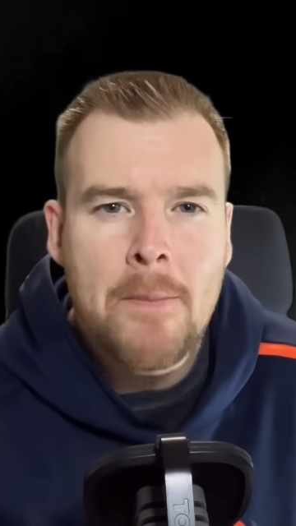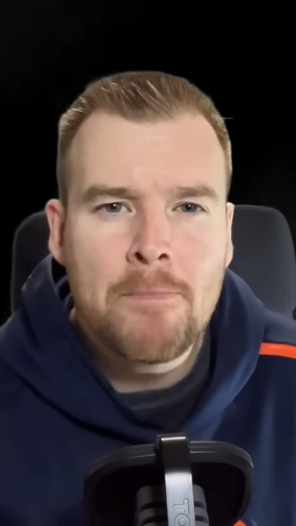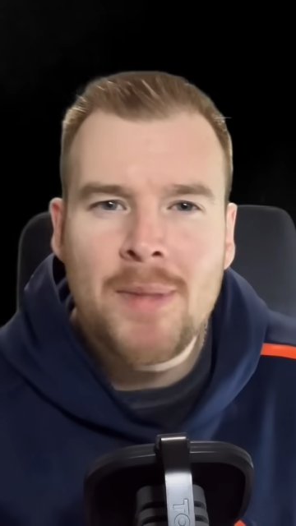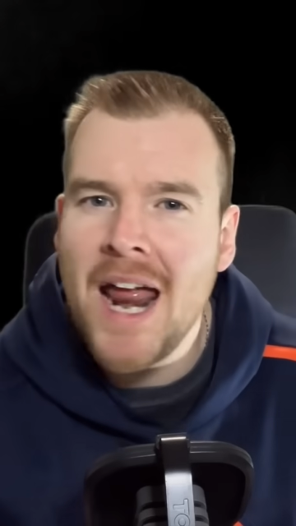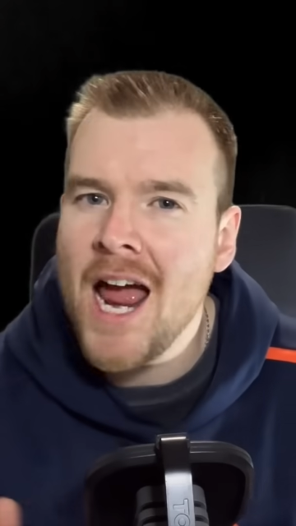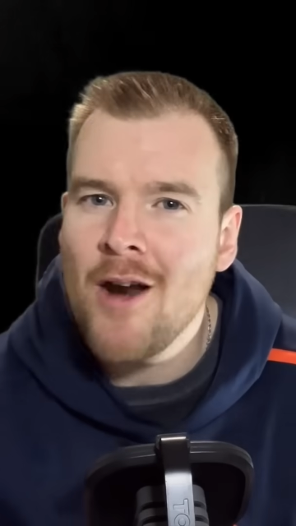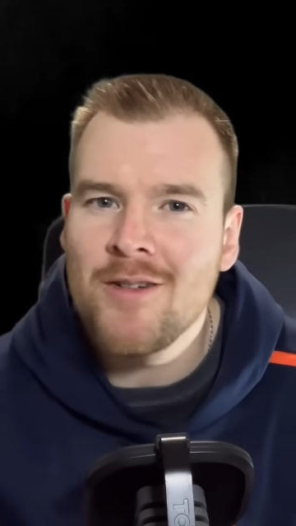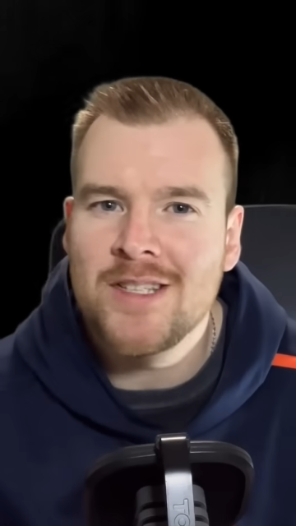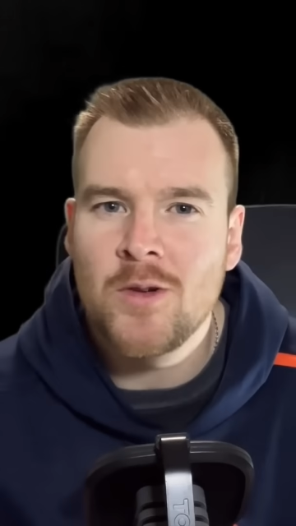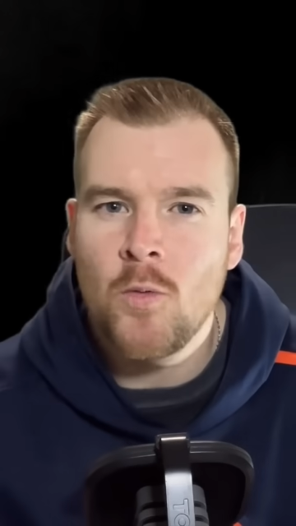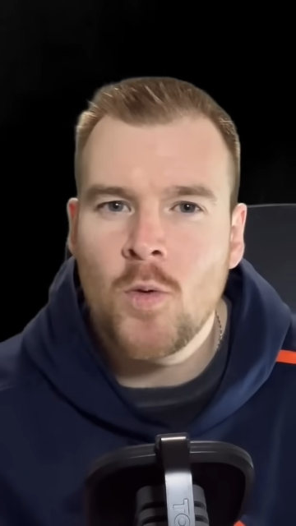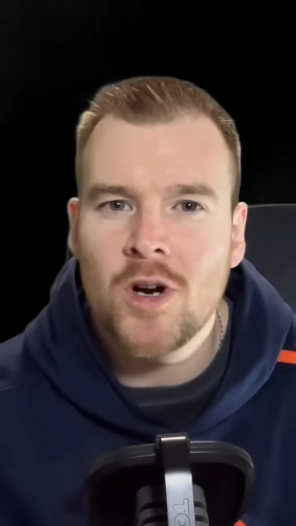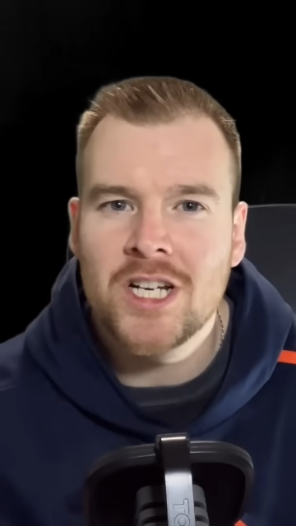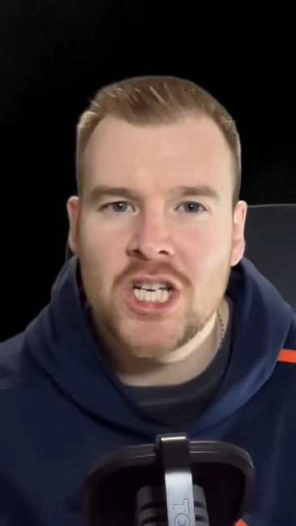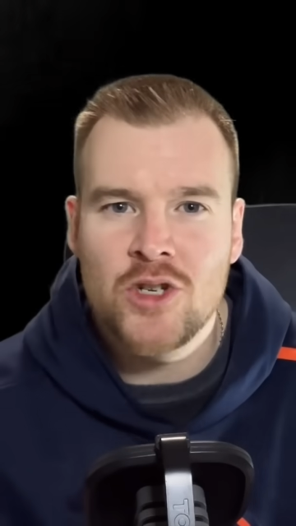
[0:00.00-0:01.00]
but how does it
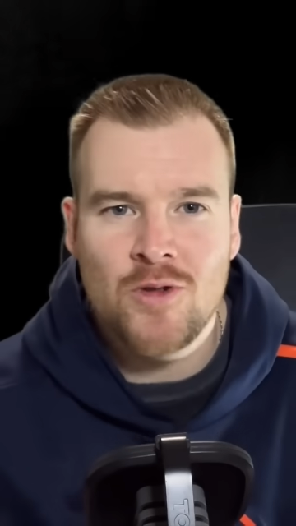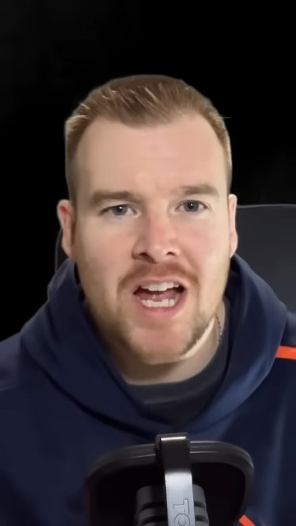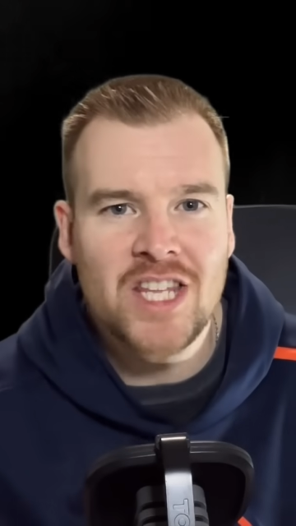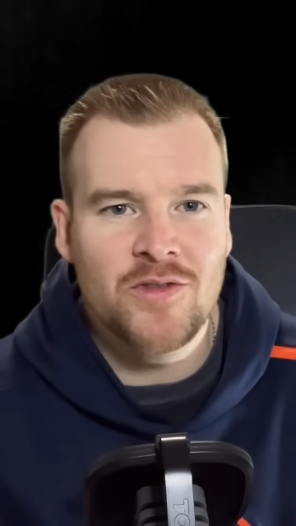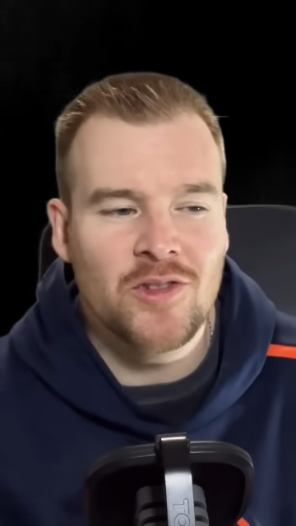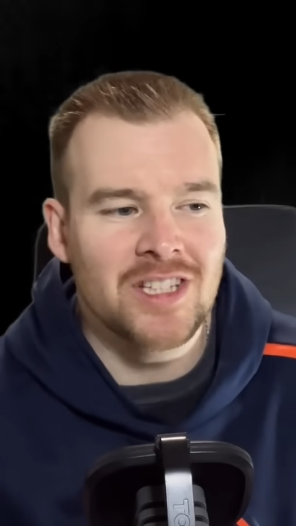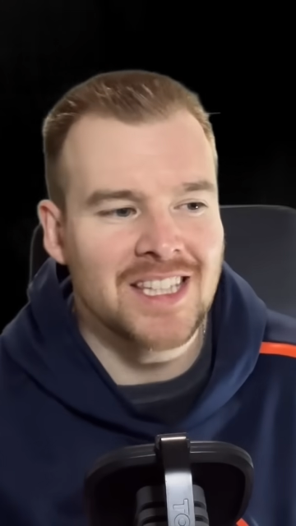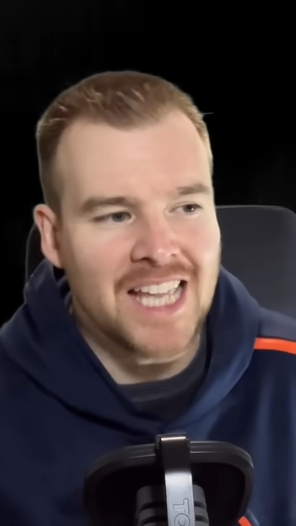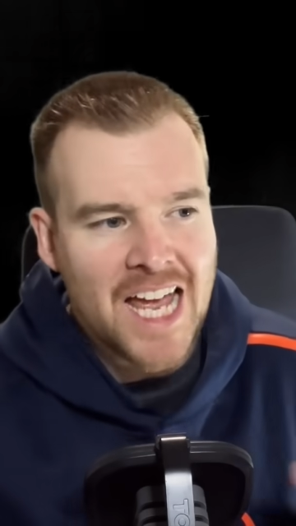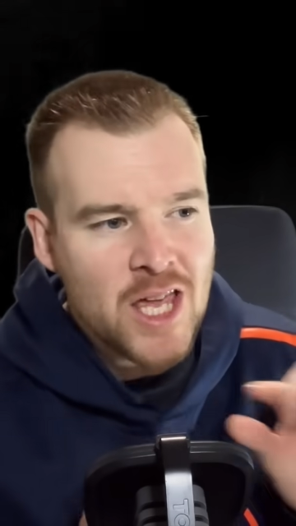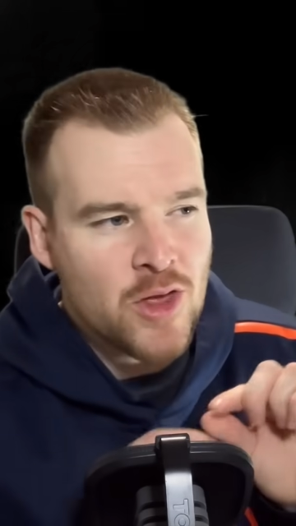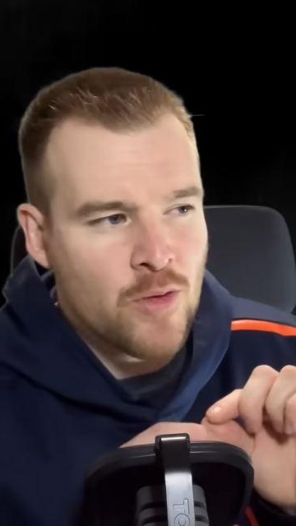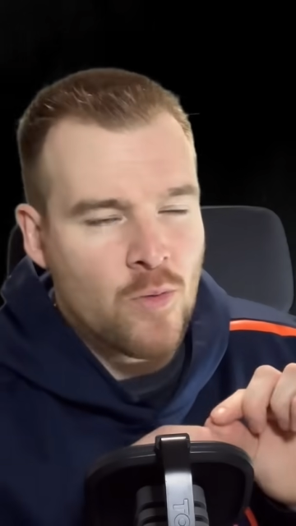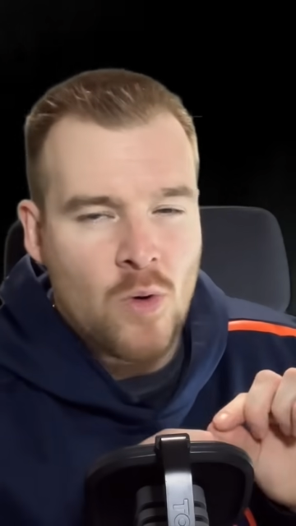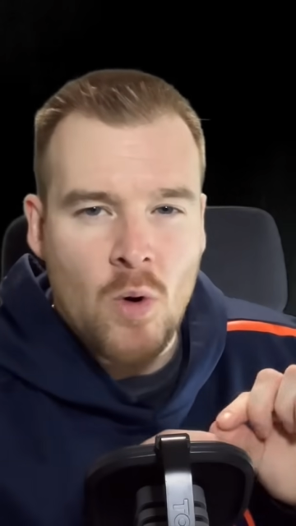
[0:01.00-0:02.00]
work to transfer
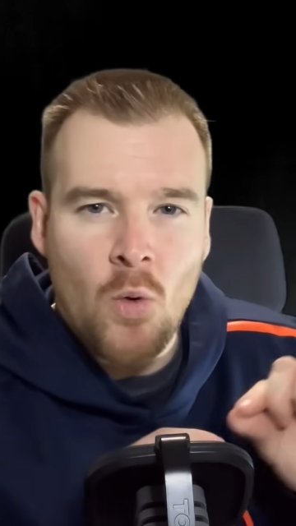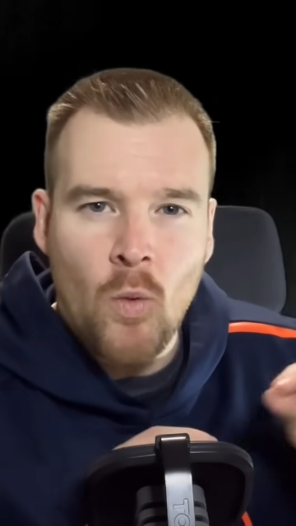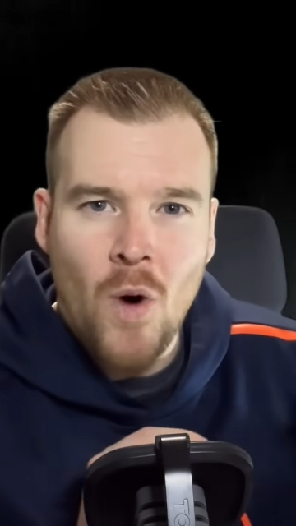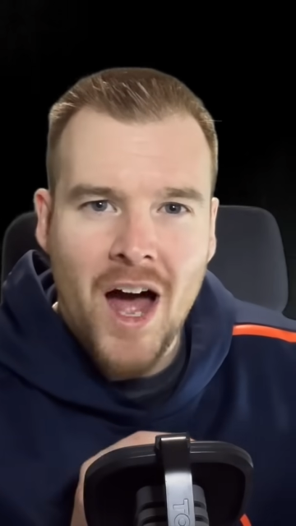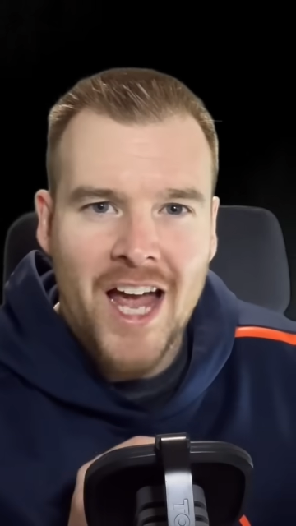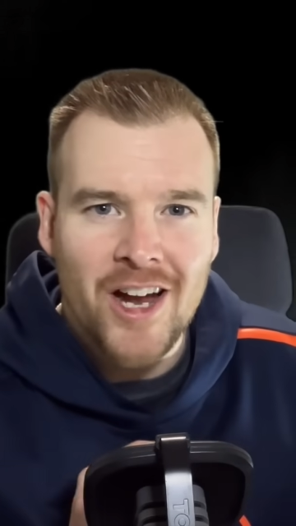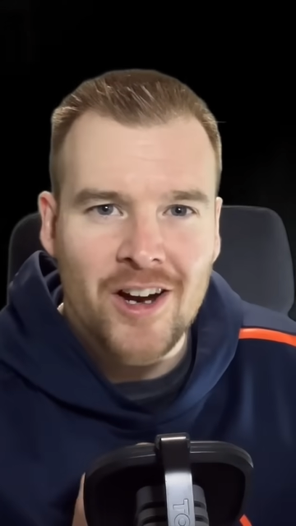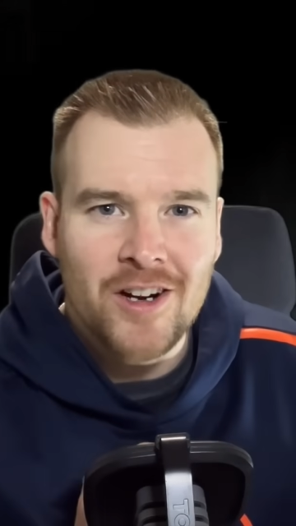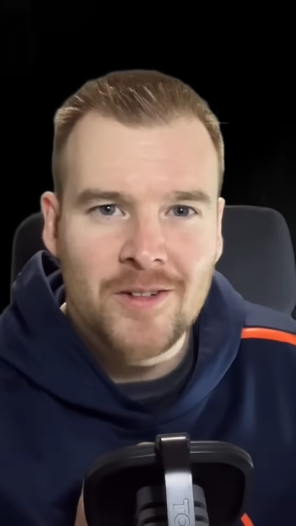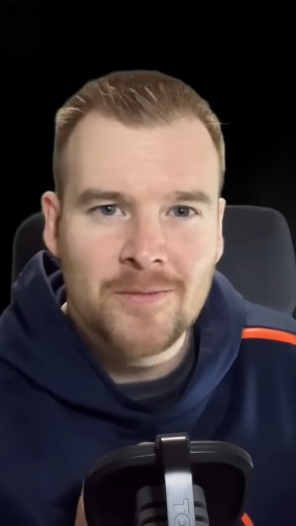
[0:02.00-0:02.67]
light through a wire?